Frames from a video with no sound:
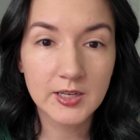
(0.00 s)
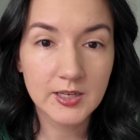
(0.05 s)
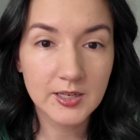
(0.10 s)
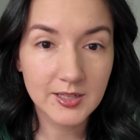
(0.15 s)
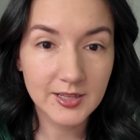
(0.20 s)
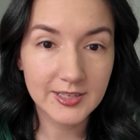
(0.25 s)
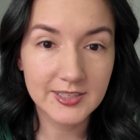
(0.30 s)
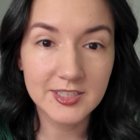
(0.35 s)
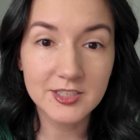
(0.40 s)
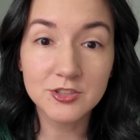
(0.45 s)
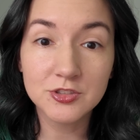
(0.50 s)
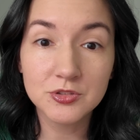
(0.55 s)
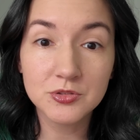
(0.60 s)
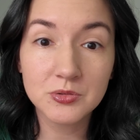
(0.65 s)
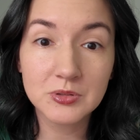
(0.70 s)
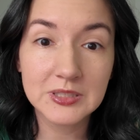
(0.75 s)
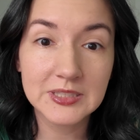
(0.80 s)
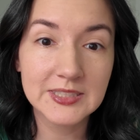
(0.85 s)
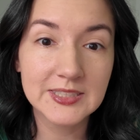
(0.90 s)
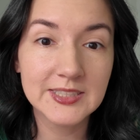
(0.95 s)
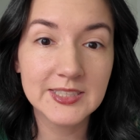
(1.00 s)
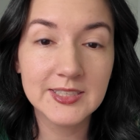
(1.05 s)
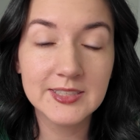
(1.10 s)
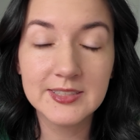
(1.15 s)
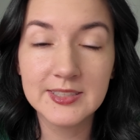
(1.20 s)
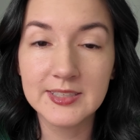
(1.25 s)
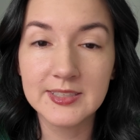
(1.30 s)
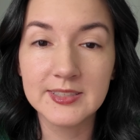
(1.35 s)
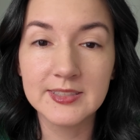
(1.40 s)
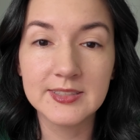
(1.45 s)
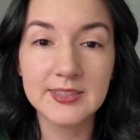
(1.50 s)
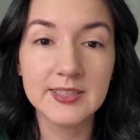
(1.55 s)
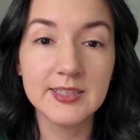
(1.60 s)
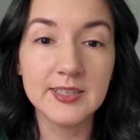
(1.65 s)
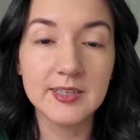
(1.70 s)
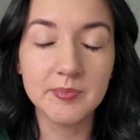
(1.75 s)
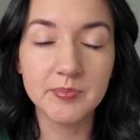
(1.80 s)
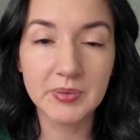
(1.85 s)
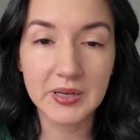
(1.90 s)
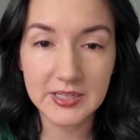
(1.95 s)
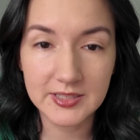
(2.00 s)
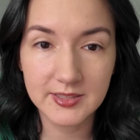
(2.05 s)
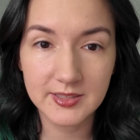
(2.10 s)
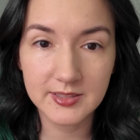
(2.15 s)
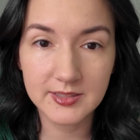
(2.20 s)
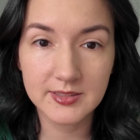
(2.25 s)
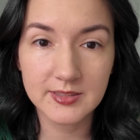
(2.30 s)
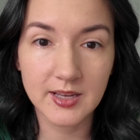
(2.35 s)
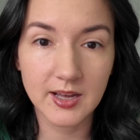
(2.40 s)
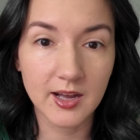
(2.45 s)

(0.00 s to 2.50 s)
Collecting story seeds is the basis